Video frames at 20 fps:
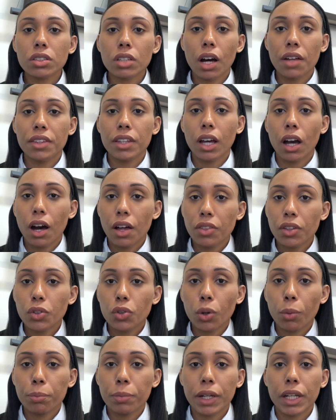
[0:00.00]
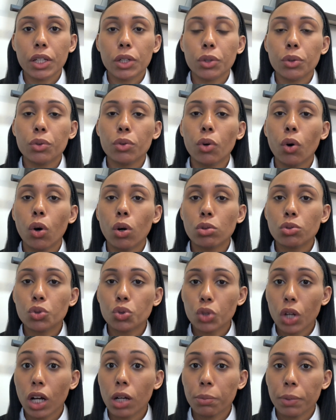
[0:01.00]
are the other non-medical or
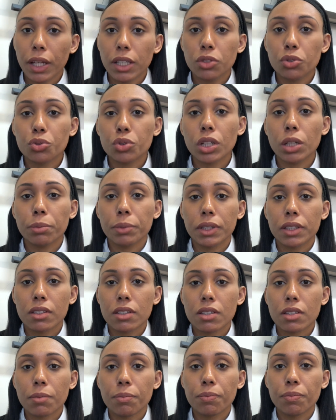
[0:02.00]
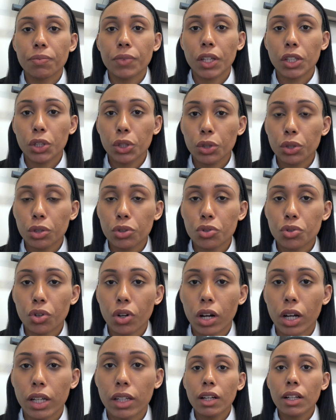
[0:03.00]
drug-based treatments that you could
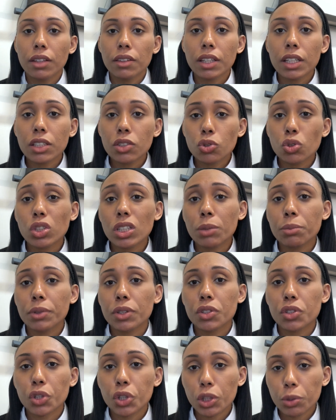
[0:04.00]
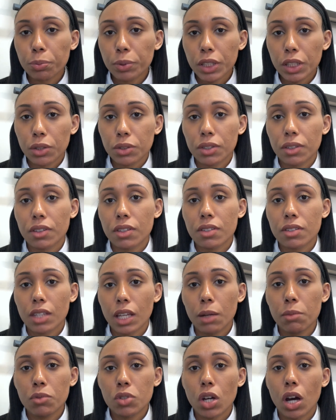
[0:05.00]
try? These treatments could be used at the
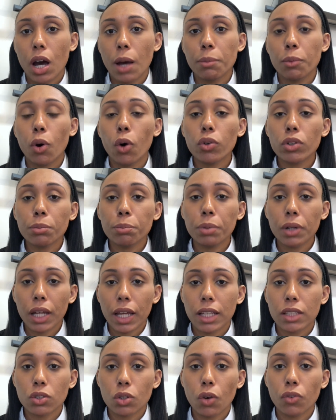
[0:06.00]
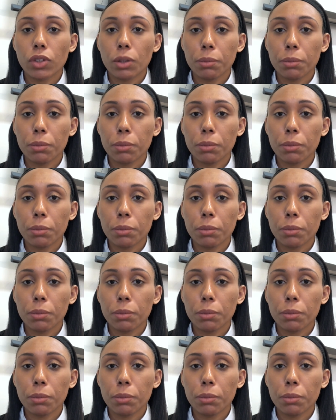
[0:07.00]
same time or in place of the